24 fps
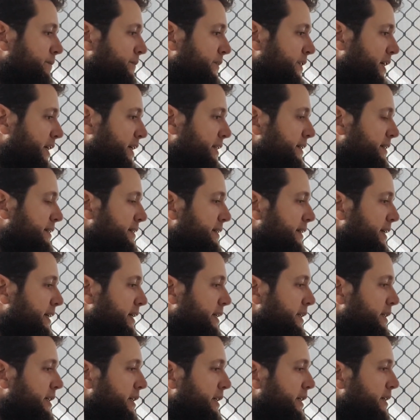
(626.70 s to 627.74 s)
At the
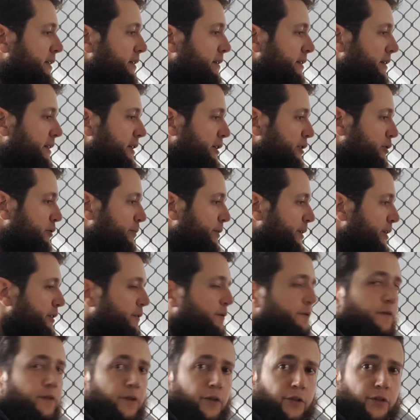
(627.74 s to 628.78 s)
second year, it'll be the
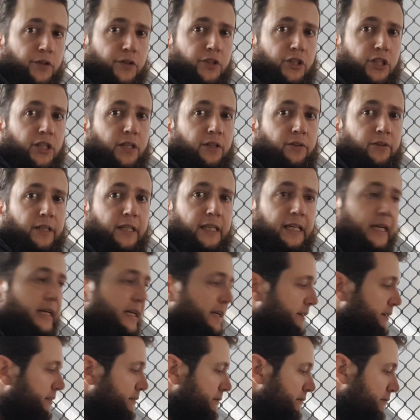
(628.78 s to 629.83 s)
first year
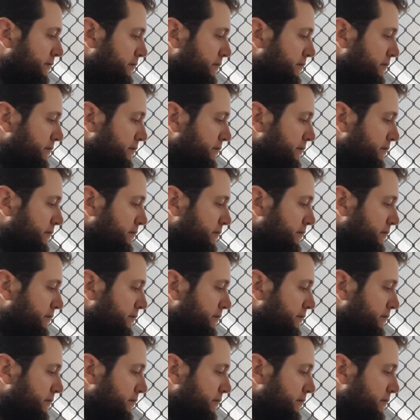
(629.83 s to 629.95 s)
again.